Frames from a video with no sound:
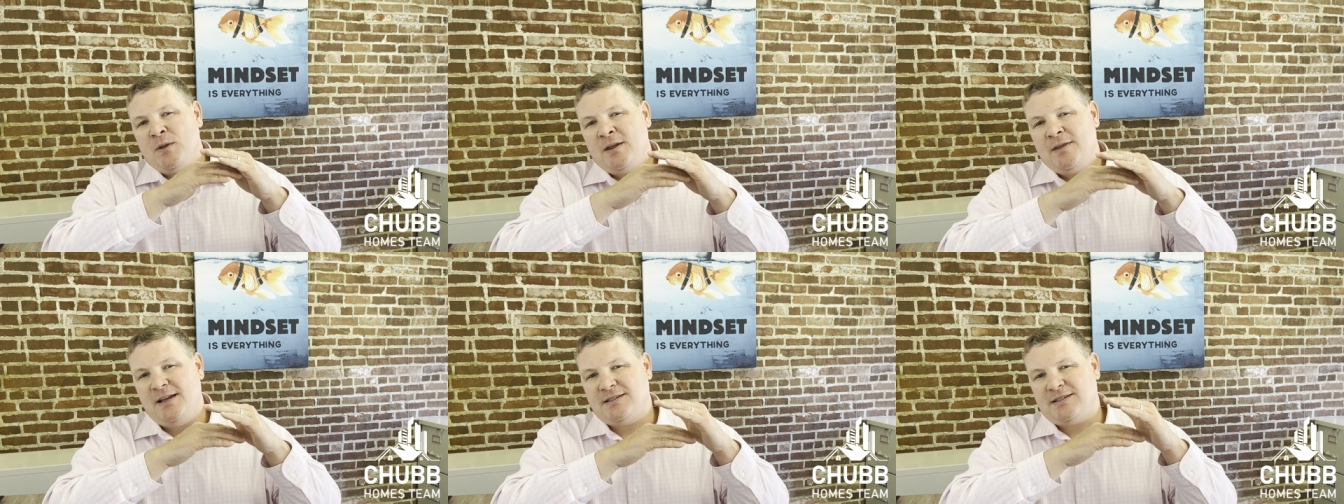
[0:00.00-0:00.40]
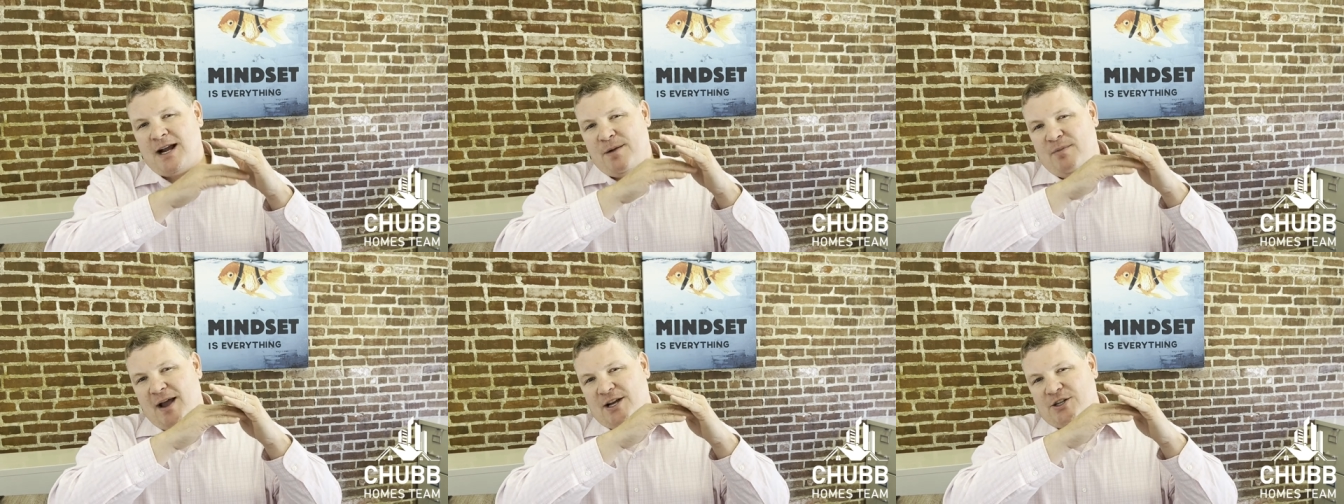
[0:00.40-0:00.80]
this
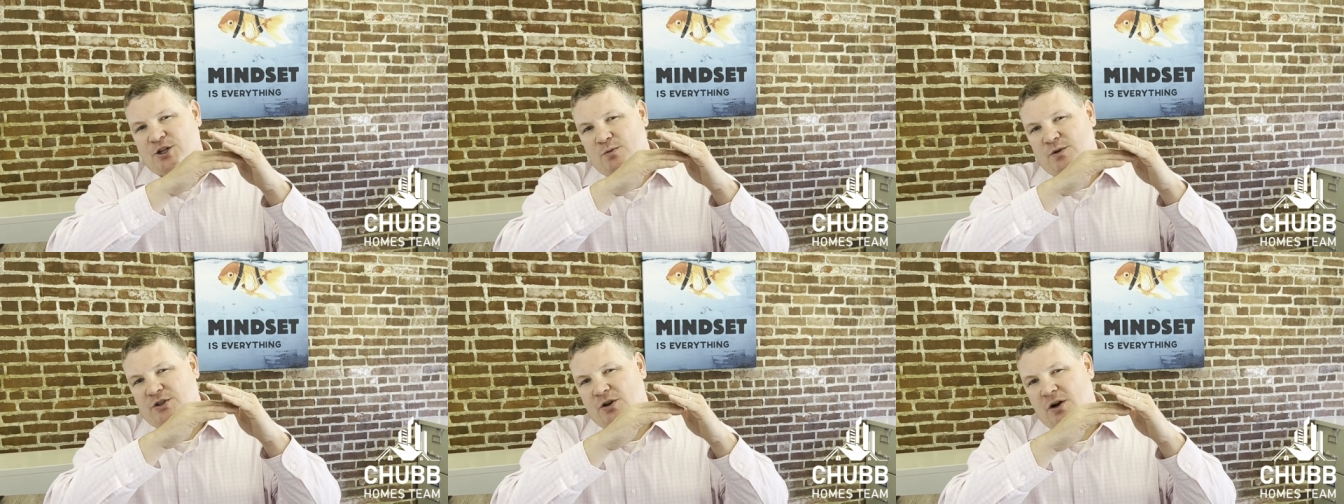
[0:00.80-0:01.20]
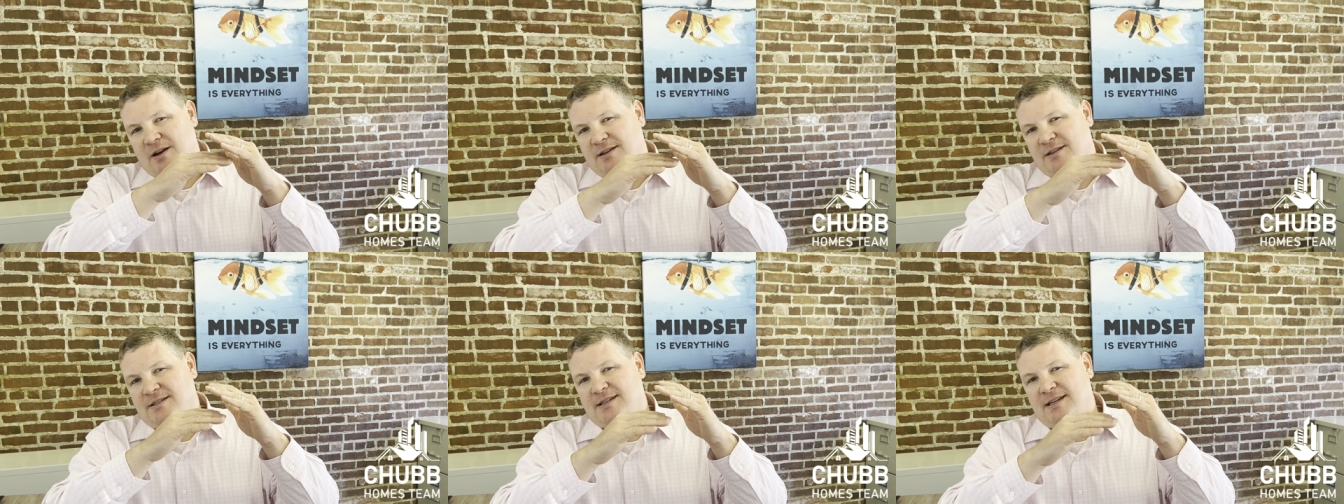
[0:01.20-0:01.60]
time last year, we
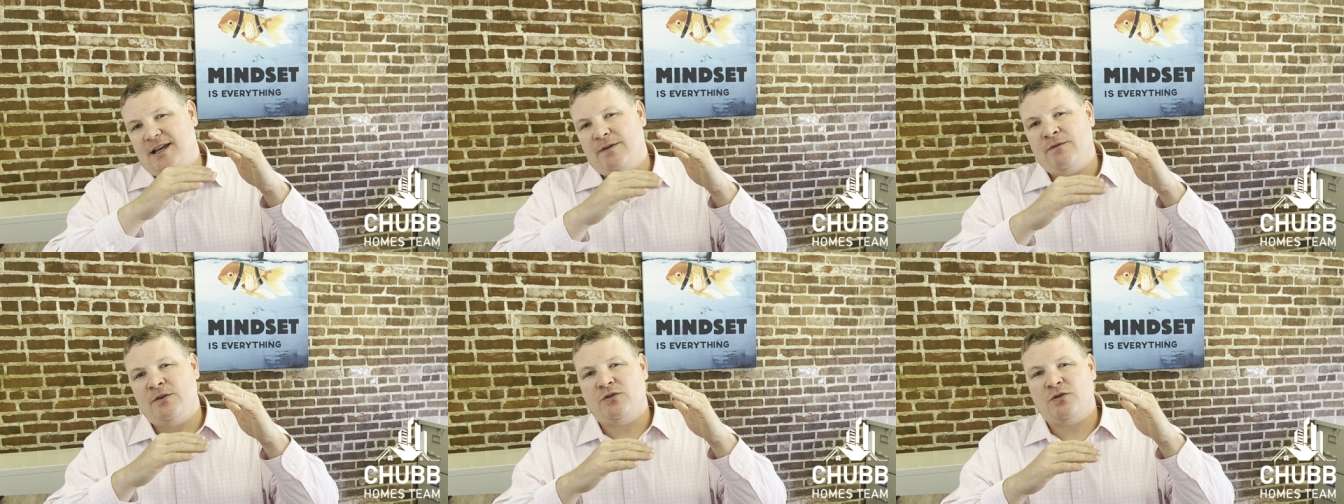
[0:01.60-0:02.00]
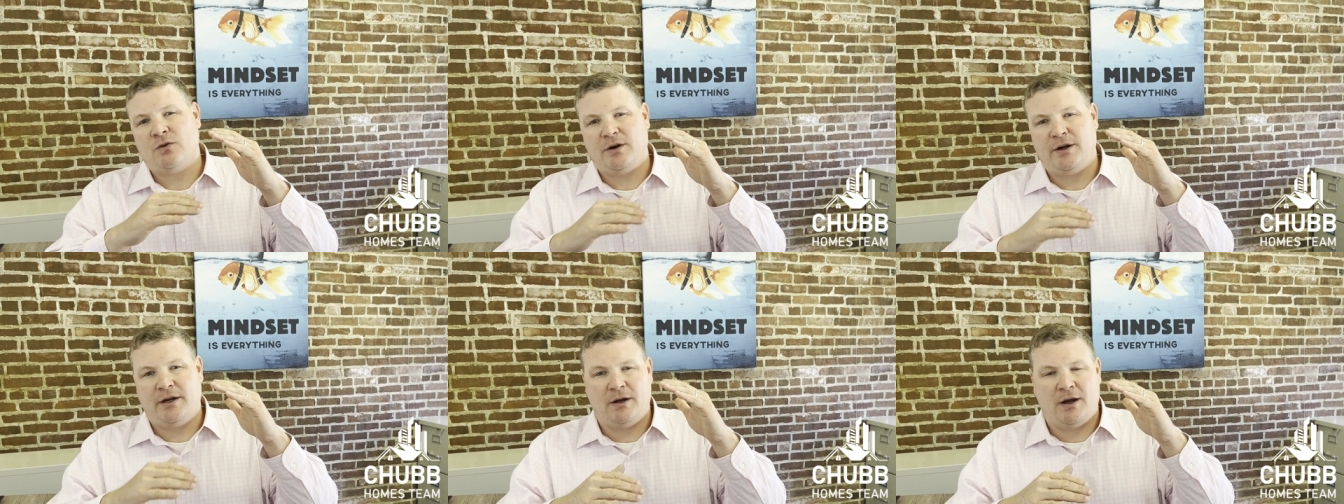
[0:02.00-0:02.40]
started to see
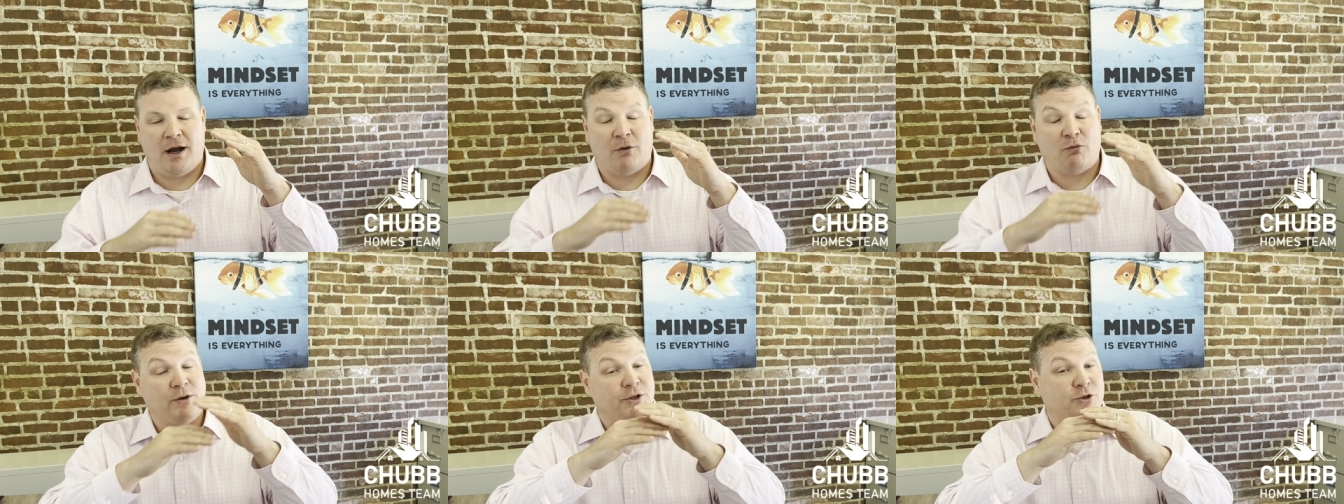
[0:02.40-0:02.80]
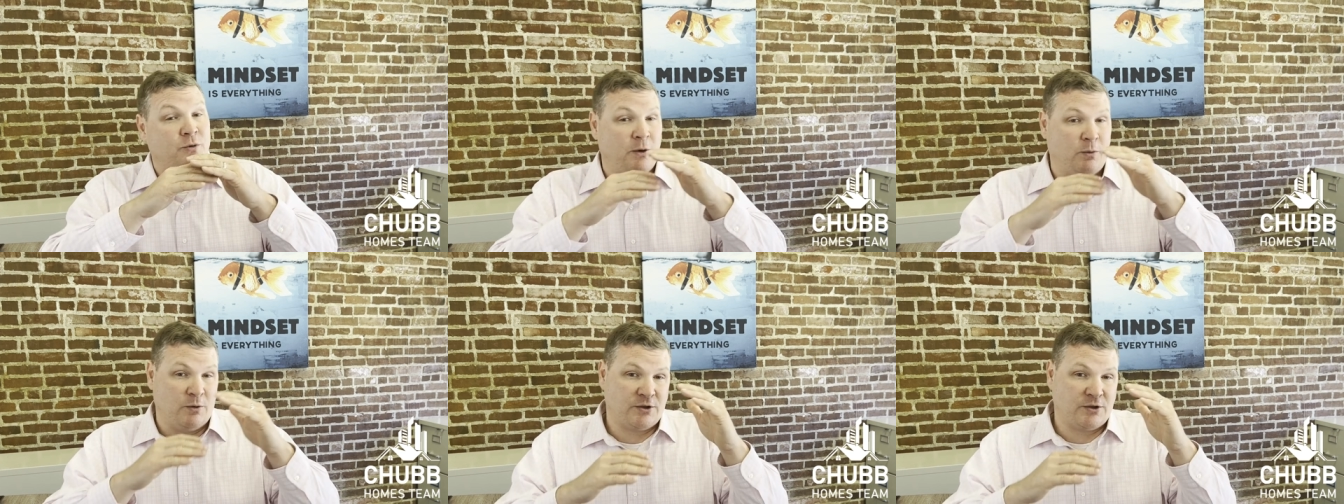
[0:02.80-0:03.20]
inventory retreat.